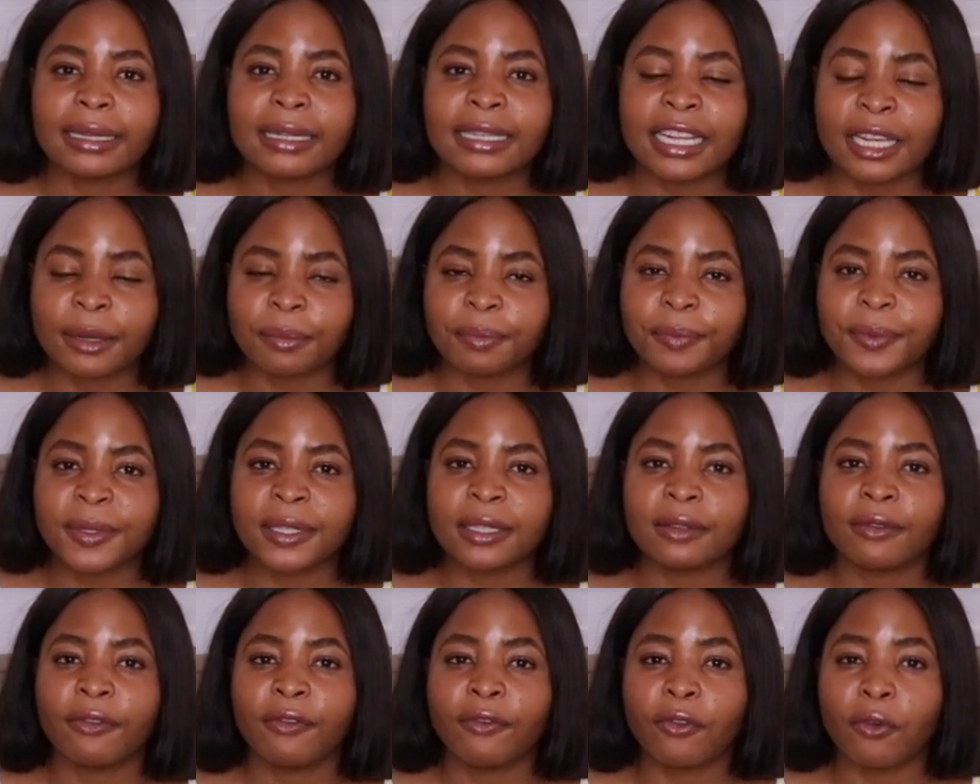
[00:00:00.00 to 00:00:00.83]

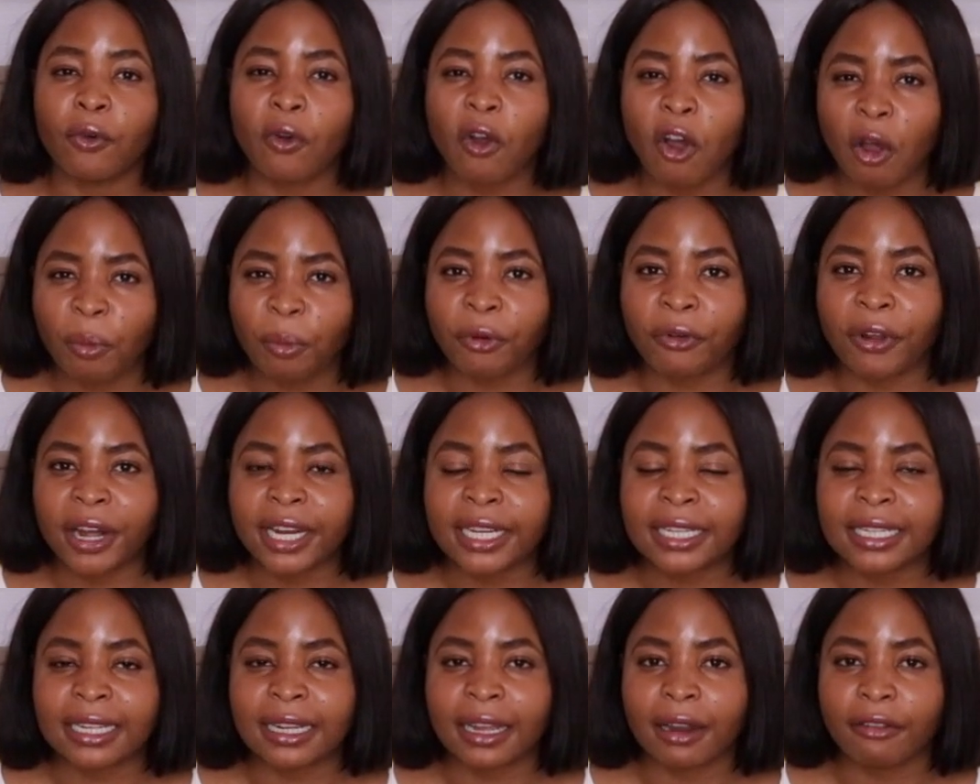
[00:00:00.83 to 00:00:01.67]
tips for
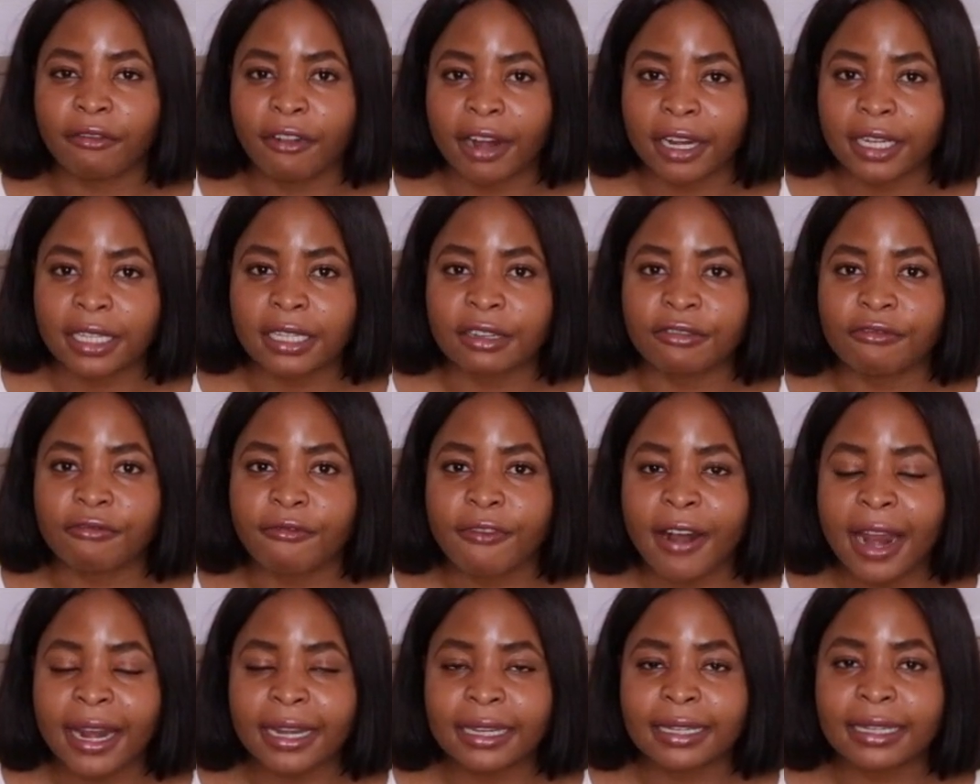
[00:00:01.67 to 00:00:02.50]
operating a rent to
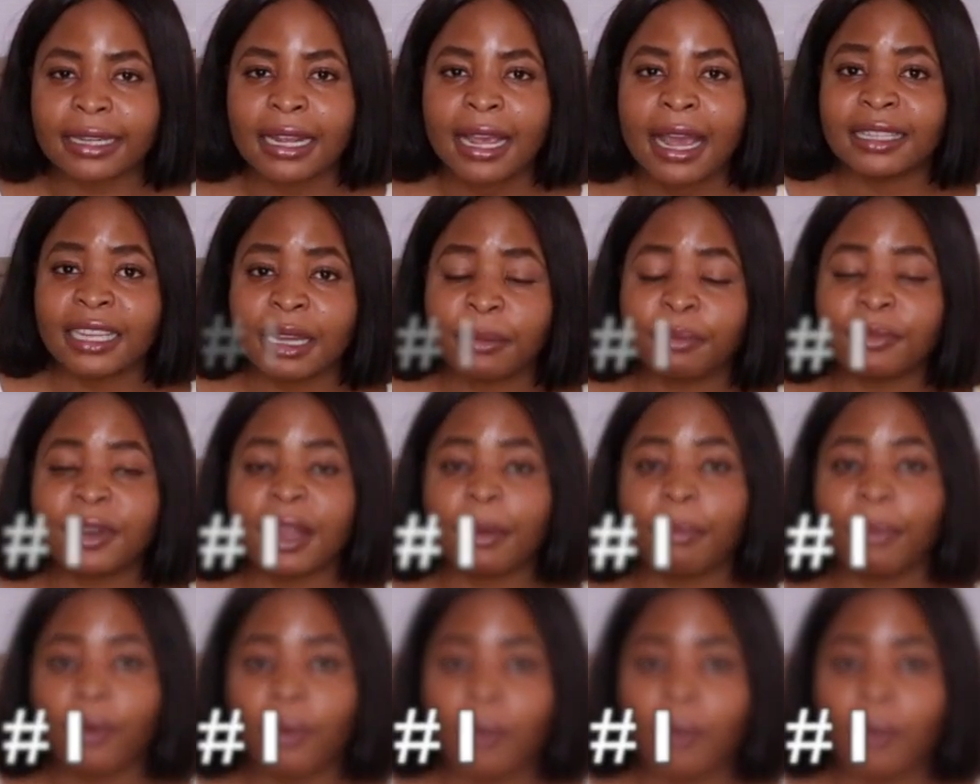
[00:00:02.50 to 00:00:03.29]
rent. Tip number